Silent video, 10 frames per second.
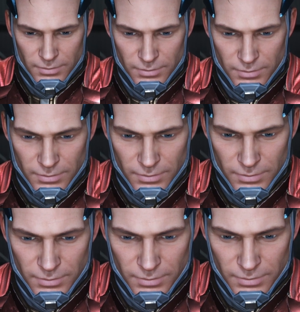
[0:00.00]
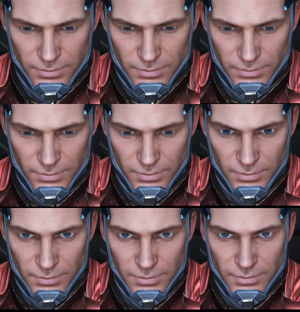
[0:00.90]

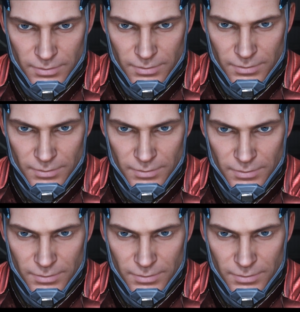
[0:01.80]
[no speech]